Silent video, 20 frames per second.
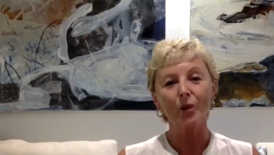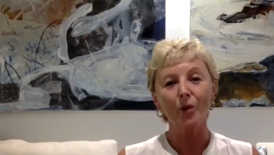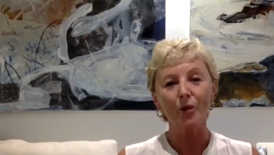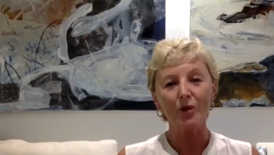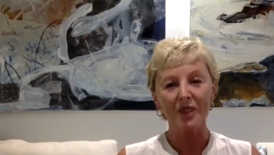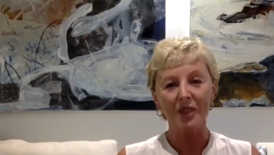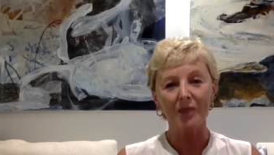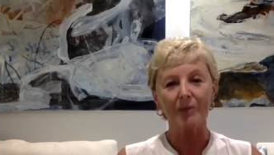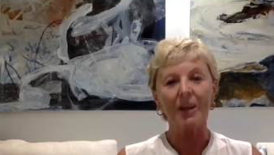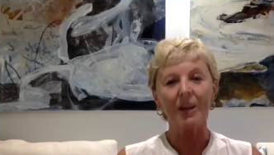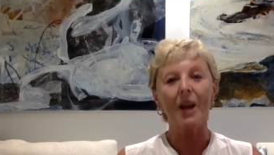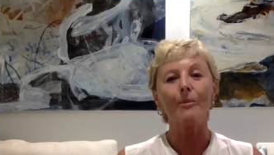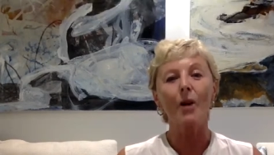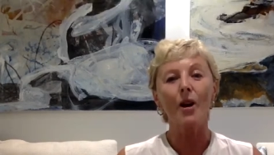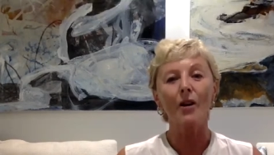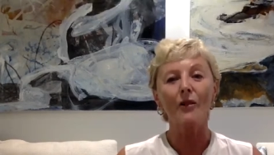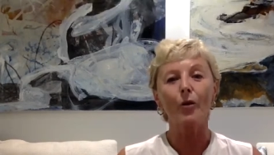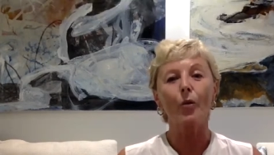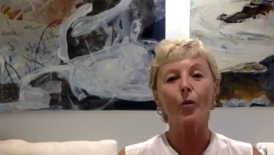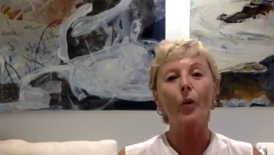also become
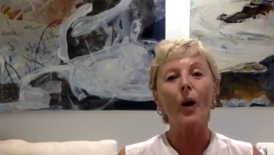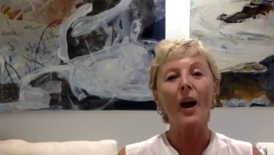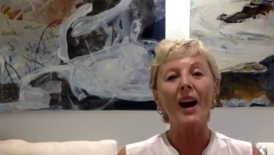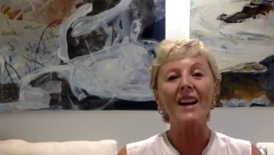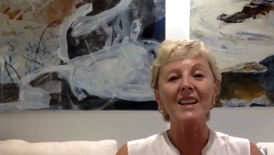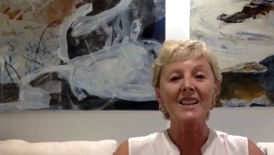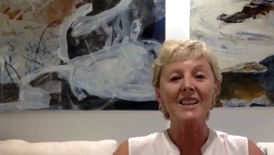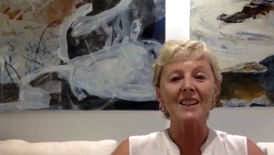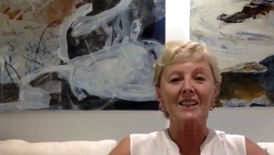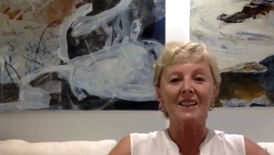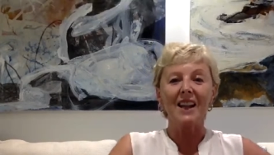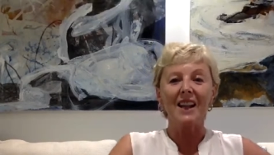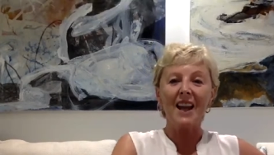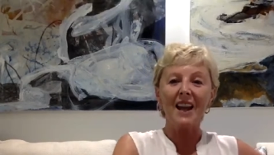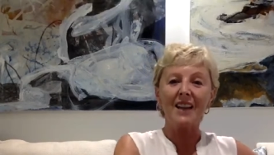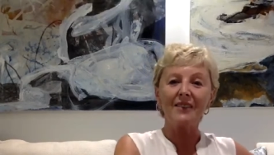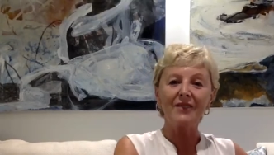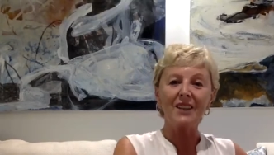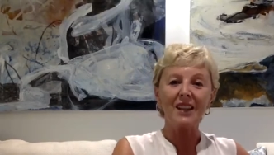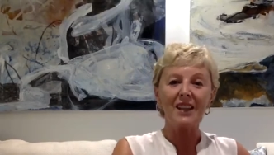overweight and
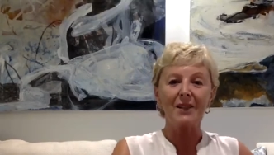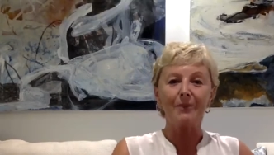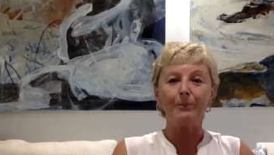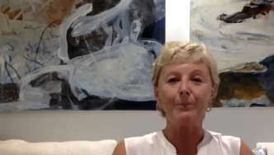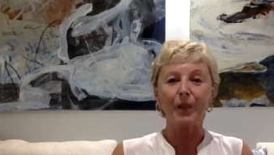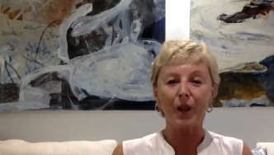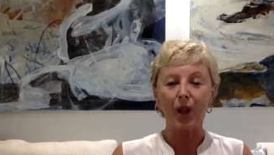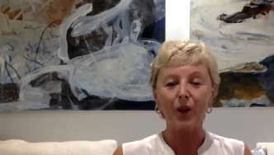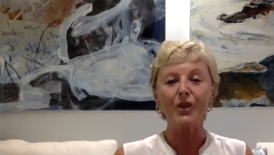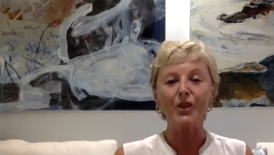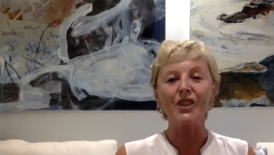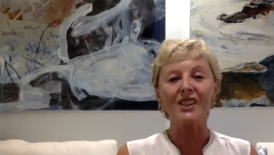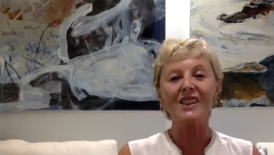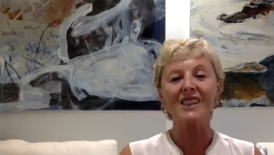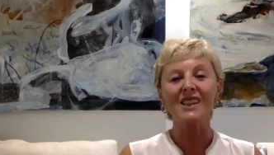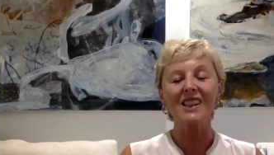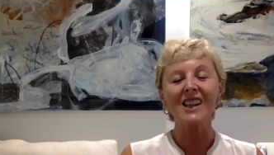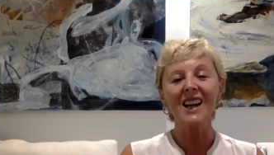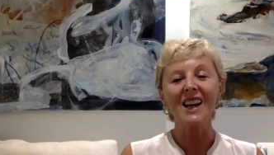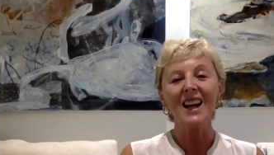heavy and bloated?